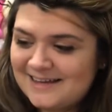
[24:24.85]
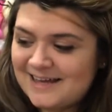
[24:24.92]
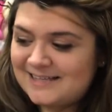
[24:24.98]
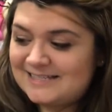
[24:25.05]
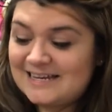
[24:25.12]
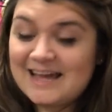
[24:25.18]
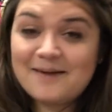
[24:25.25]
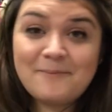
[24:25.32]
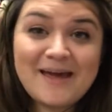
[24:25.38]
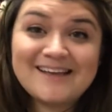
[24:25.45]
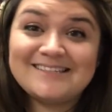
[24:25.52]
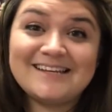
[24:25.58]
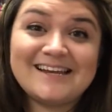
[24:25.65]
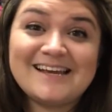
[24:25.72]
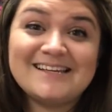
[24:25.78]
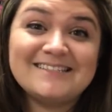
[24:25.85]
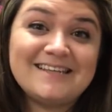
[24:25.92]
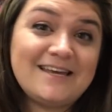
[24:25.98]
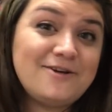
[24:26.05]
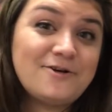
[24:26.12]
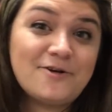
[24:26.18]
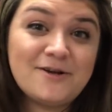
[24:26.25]
It makes it easy.
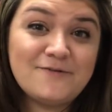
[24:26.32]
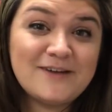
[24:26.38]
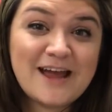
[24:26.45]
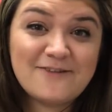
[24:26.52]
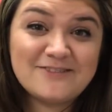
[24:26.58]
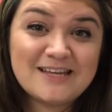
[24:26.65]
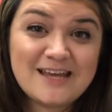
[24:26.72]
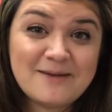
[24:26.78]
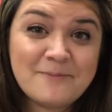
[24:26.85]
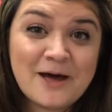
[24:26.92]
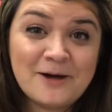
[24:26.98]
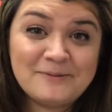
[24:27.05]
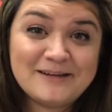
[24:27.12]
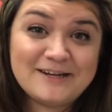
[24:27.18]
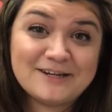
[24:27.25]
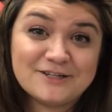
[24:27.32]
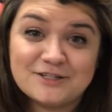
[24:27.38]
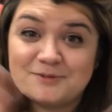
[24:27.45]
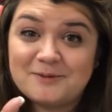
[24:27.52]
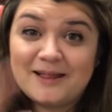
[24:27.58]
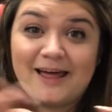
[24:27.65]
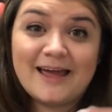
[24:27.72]
You don't even have to email me. You could
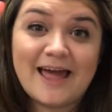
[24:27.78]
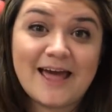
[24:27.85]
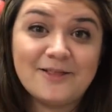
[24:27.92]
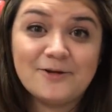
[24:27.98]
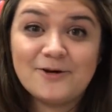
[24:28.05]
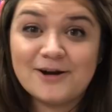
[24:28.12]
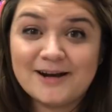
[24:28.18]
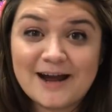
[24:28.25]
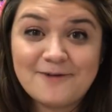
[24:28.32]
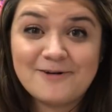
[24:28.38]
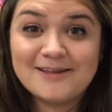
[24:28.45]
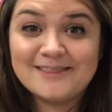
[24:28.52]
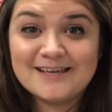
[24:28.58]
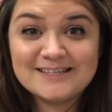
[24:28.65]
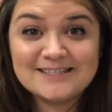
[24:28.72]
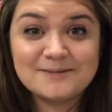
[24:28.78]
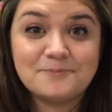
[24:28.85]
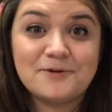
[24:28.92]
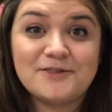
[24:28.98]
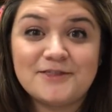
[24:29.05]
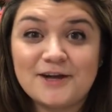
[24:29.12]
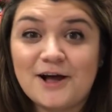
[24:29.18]
just be like, hey, Lauren, I want this, and
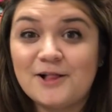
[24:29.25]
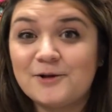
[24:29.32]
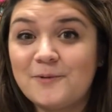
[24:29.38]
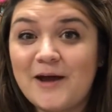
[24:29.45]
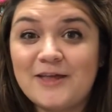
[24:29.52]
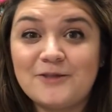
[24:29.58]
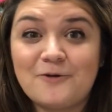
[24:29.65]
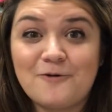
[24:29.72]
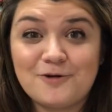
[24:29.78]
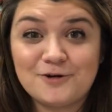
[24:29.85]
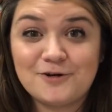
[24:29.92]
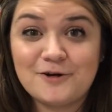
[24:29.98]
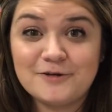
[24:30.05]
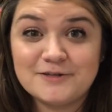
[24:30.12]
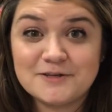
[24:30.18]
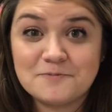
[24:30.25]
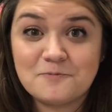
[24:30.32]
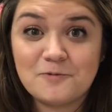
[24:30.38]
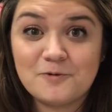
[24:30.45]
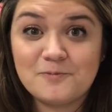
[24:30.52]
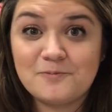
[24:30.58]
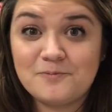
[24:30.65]
put the colorway in the order notes, and
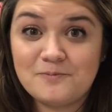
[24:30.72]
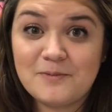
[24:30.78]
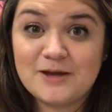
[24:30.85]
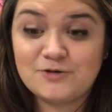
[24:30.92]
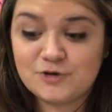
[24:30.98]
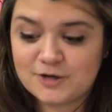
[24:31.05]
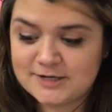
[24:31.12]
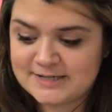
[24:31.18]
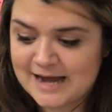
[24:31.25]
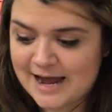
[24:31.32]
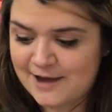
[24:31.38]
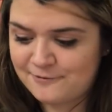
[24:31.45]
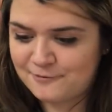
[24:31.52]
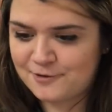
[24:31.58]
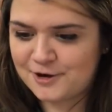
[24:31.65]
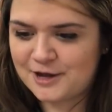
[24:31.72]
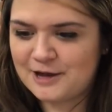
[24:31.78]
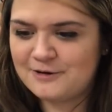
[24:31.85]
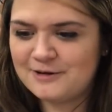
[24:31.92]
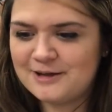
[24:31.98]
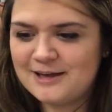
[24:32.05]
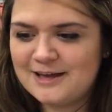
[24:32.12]
we'll make sure to dye it for
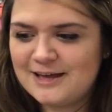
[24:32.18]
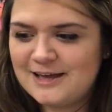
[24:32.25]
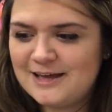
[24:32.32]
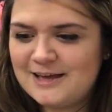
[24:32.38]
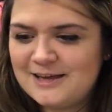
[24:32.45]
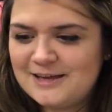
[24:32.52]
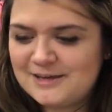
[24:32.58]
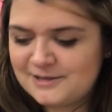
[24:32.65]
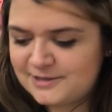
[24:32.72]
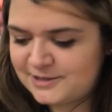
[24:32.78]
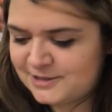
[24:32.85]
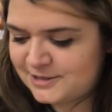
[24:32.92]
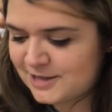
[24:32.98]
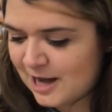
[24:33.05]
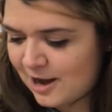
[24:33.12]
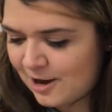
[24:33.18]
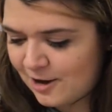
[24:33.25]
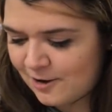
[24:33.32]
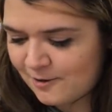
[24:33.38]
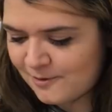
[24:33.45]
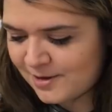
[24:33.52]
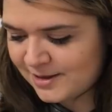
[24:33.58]
you.
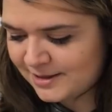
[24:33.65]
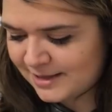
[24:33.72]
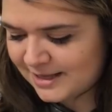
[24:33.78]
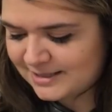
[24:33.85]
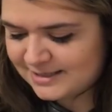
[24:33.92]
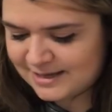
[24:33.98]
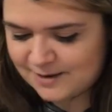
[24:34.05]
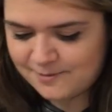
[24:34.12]
So, let's see.